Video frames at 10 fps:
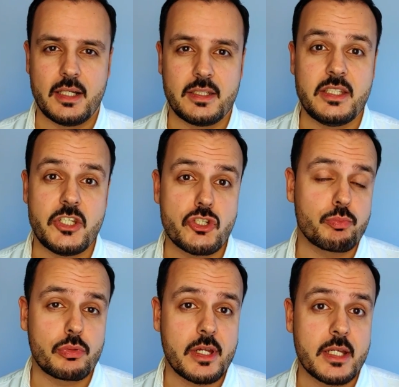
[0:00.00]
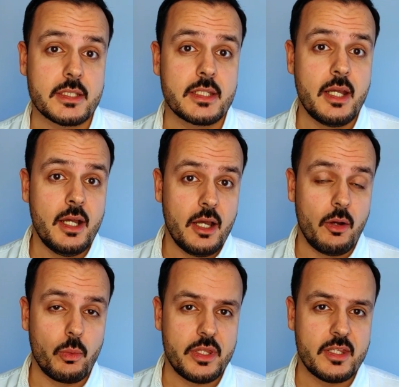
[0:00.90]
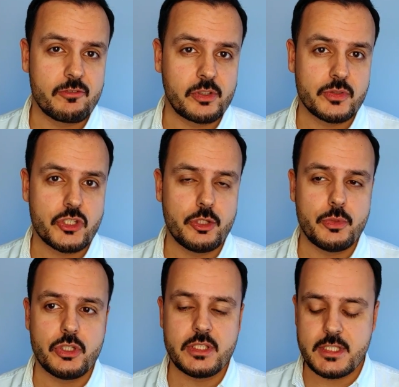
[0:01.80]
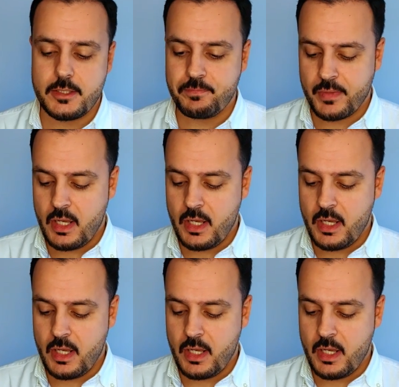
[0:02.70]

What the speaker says: niche brand within the fragrance community.